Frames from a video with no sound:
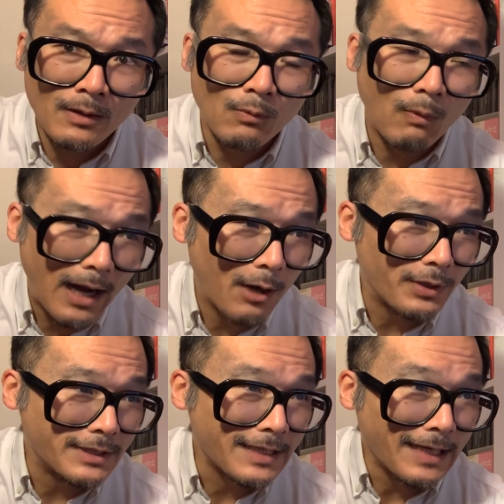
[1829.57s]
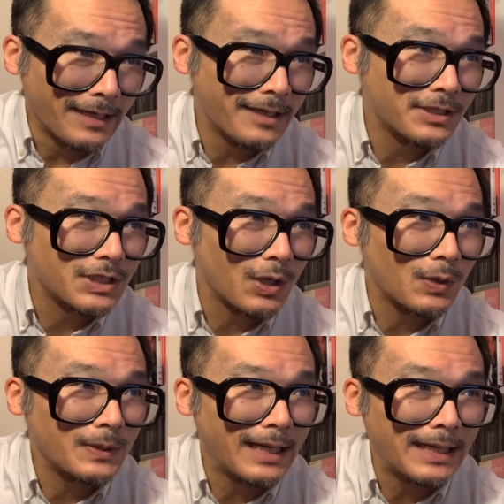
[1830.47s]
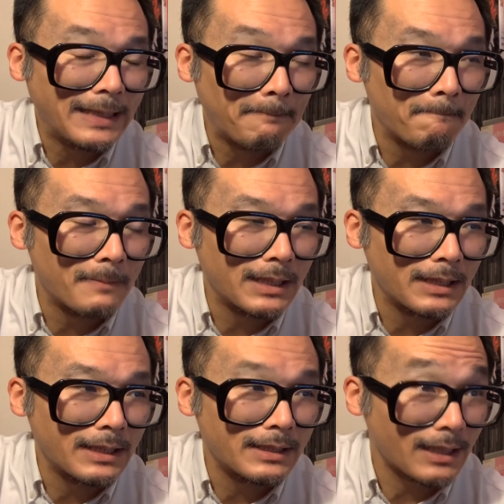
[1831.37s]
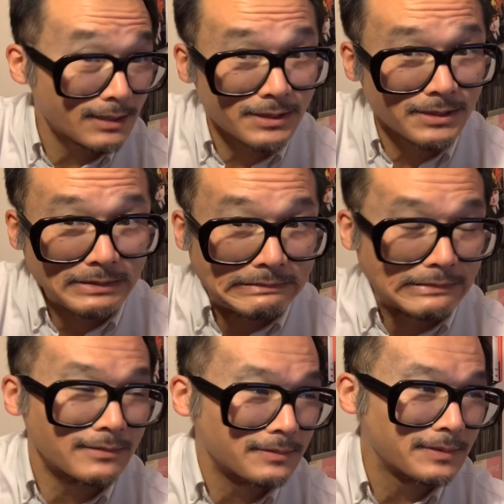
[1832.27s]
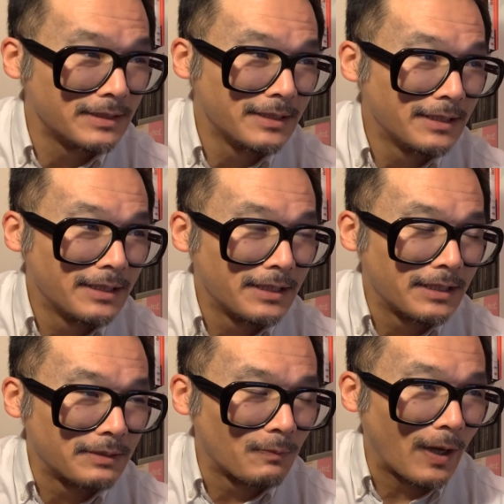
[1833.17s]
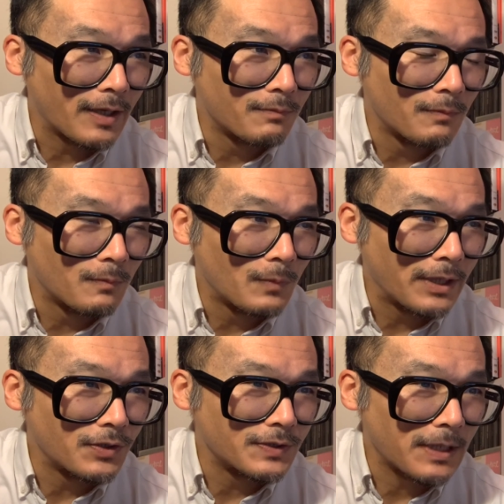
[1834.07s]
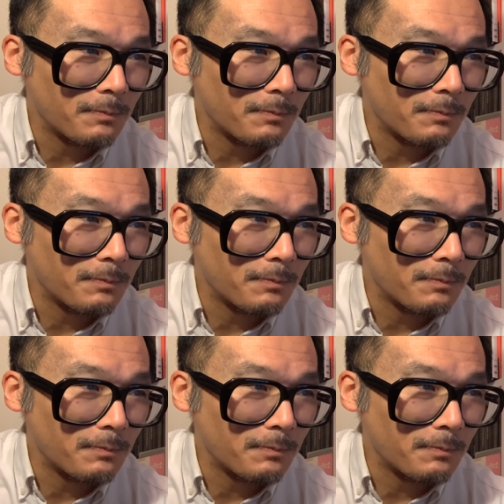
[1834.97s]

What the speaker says: wow indeed. So that's. Like my goodness,